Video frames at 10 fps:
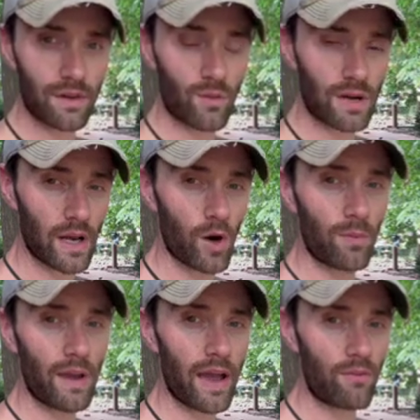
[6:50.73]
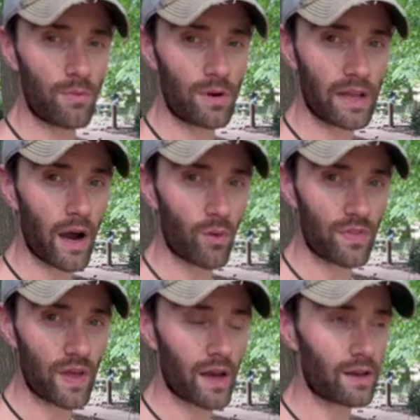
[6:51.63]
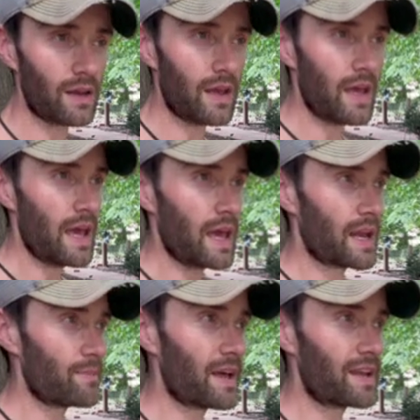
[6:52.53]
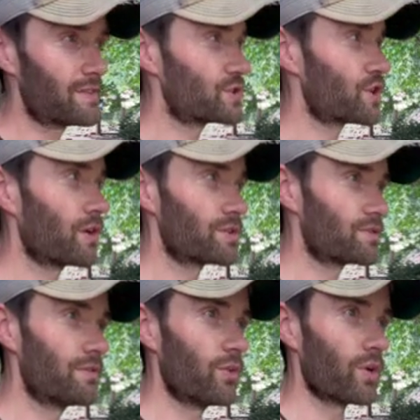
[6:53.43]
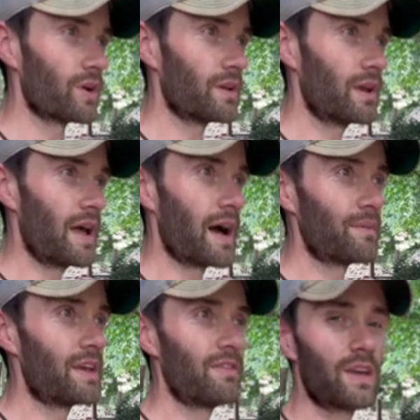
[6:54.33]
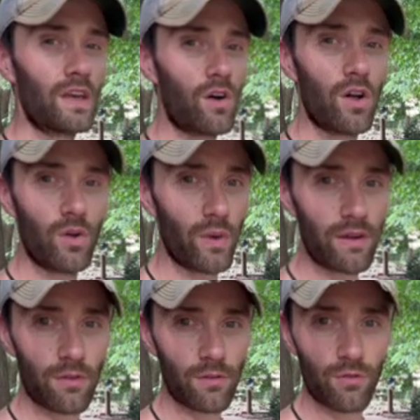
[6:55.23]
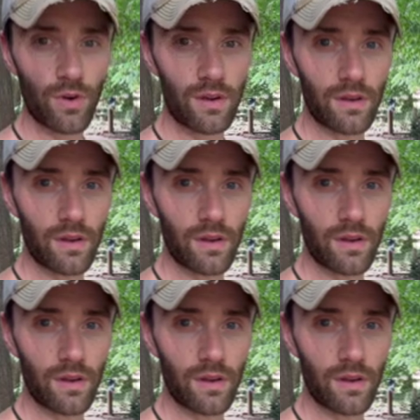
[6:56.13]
I want to help everybody out with that, and I'm not even charging for it. I'm giving it all away for free.